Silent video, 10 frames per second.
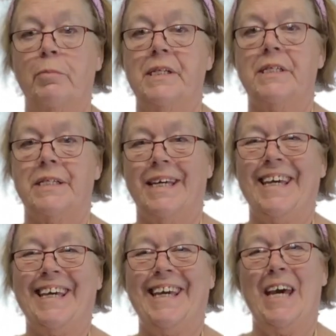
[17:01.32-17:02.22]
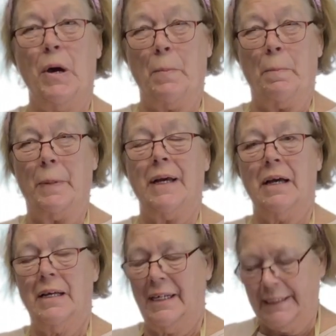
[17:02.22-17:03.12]
a skin,
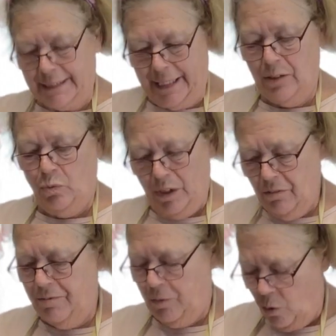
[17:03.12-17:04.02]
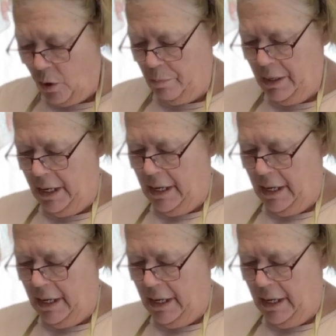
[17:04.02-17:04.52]
and a skin will form